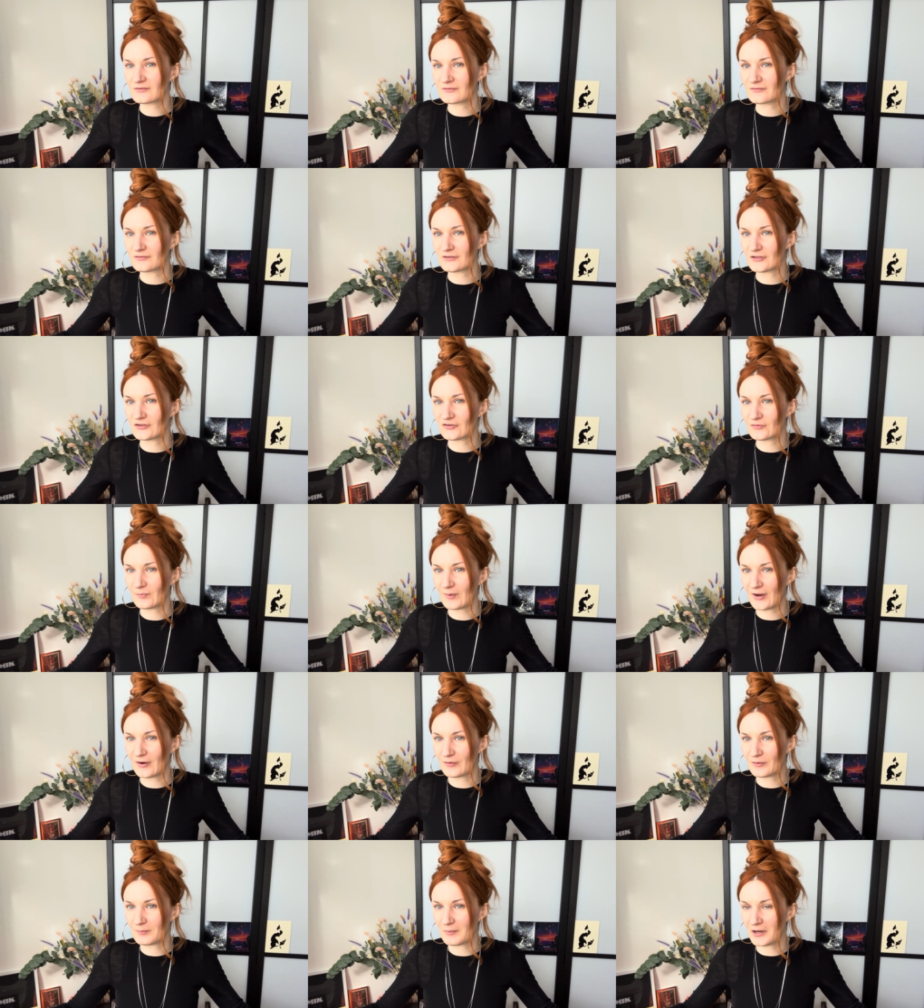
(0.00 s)
for you to
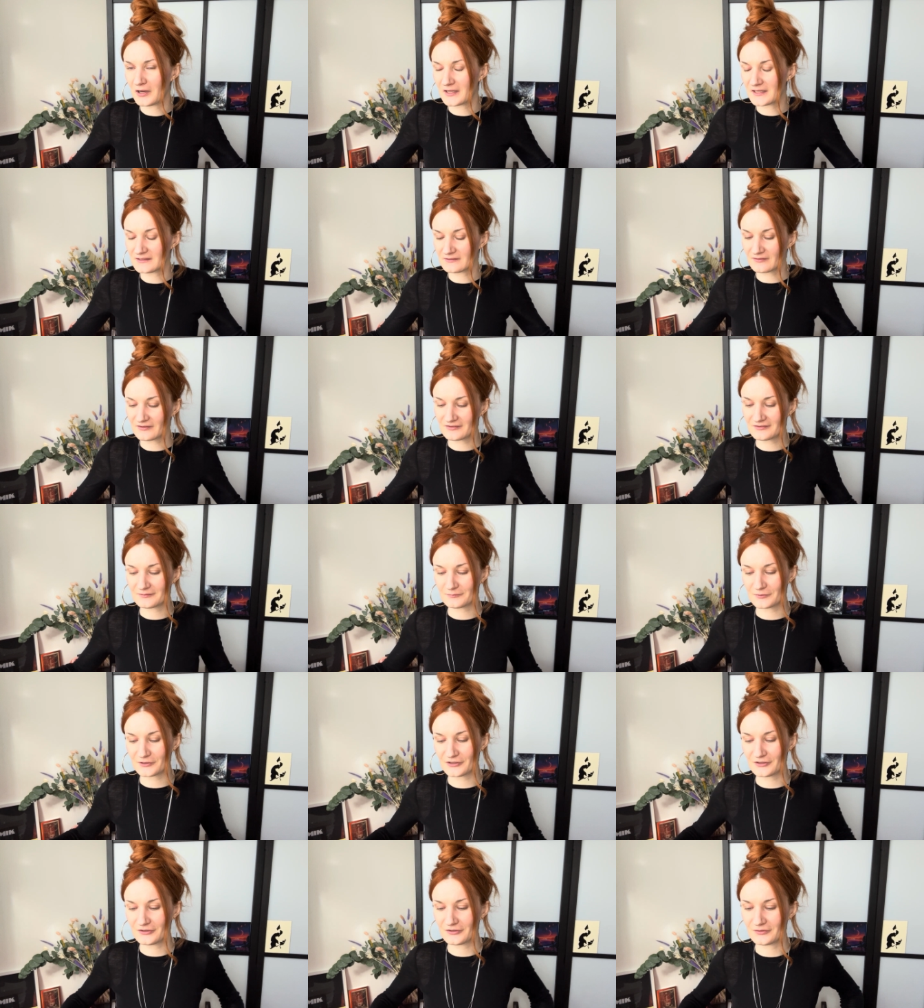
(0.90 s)
bear in mind,
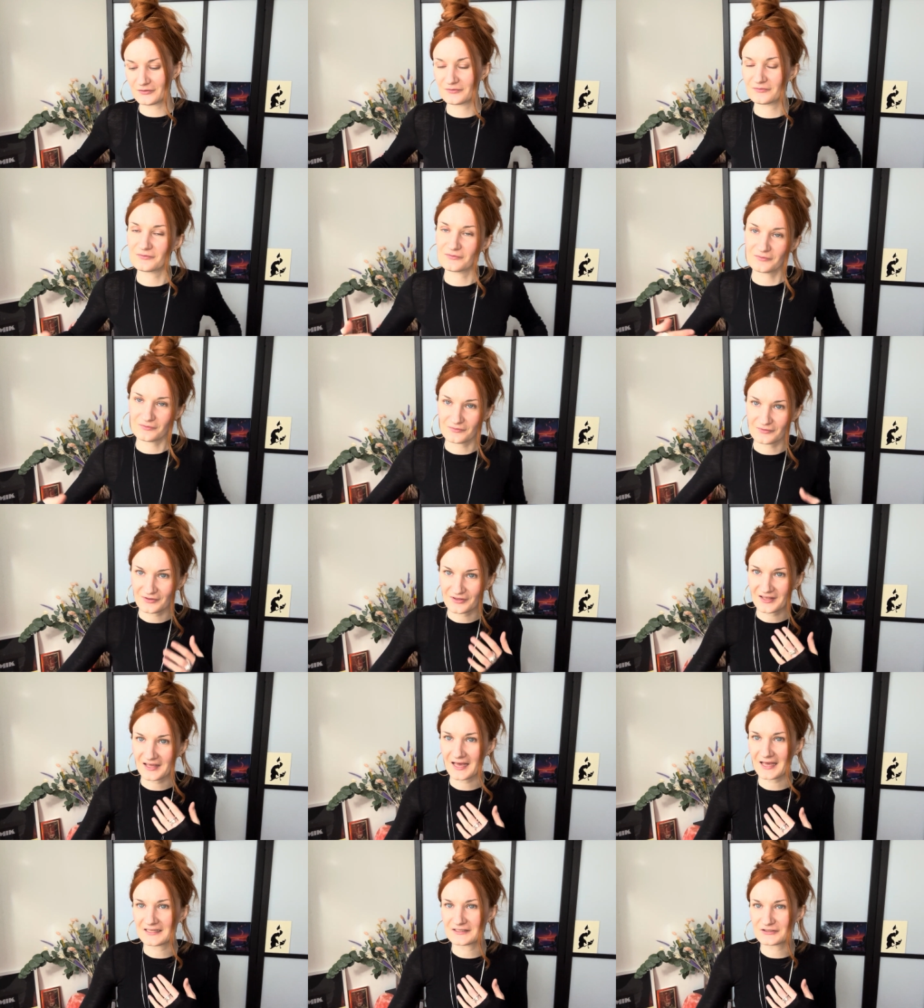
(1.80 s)
I'm going to
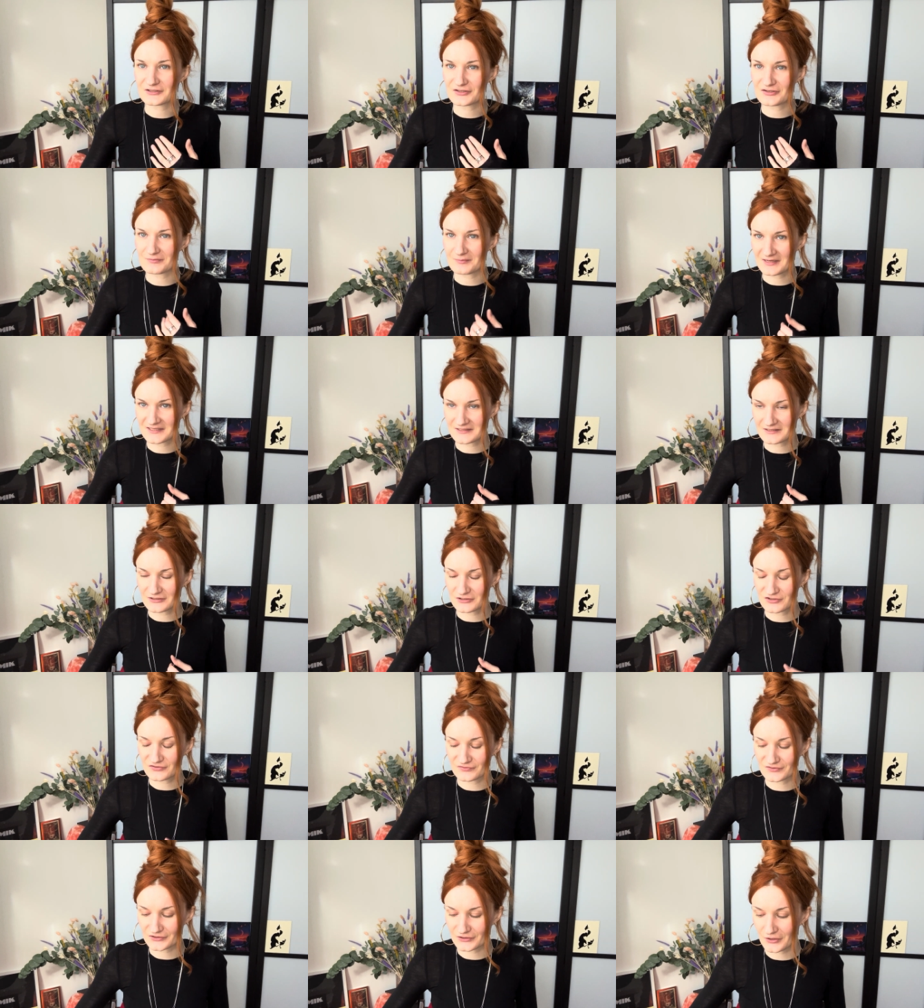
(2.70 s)
get into the message
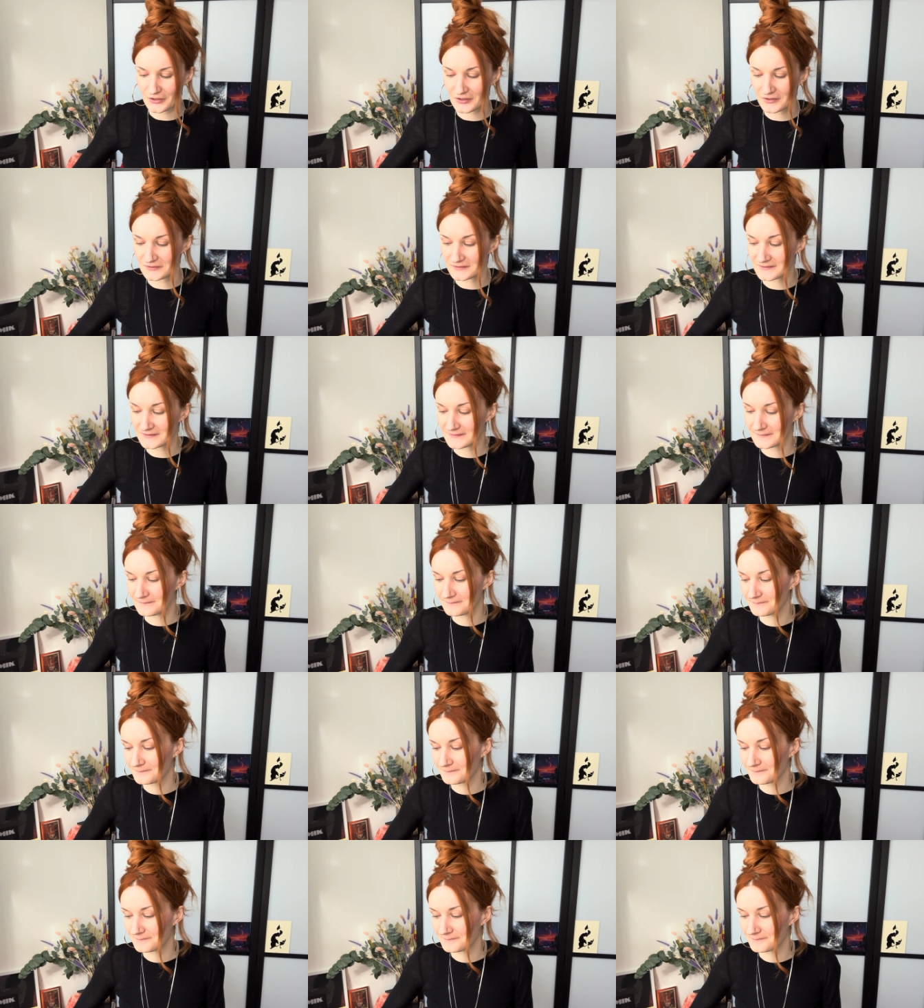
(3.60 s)
of the cards.